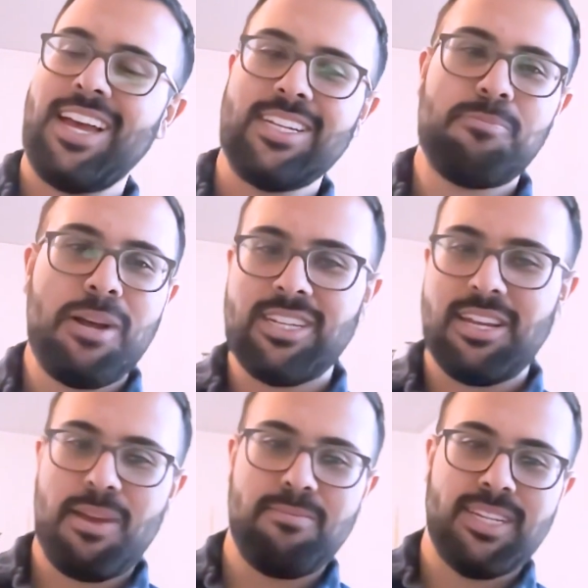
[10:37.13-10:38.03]
and especially
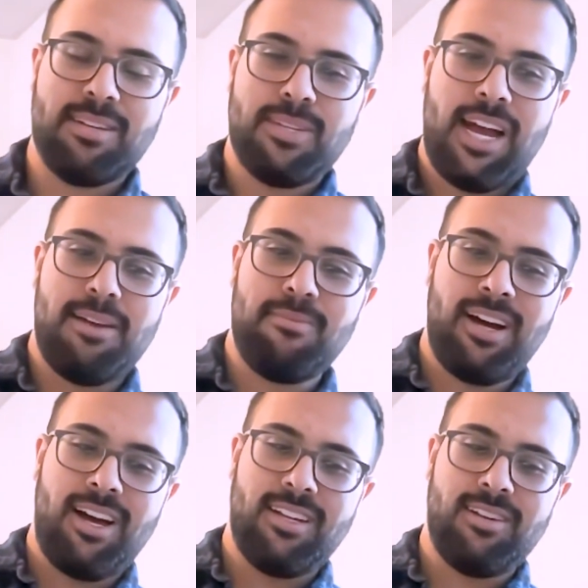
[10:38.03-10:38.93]
maybe sometime
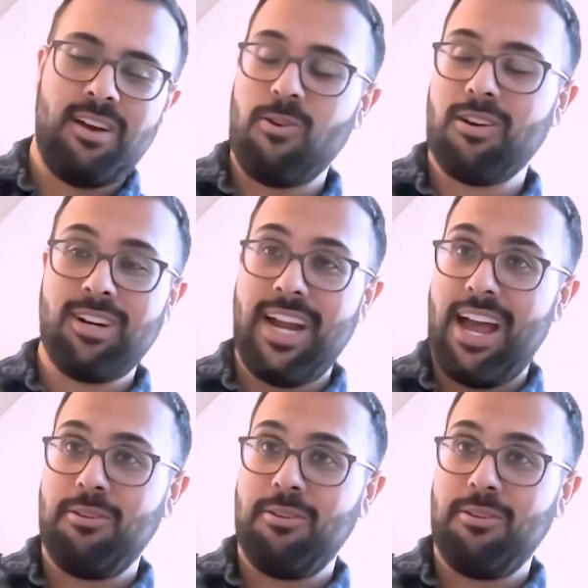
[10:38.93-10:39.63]
on or now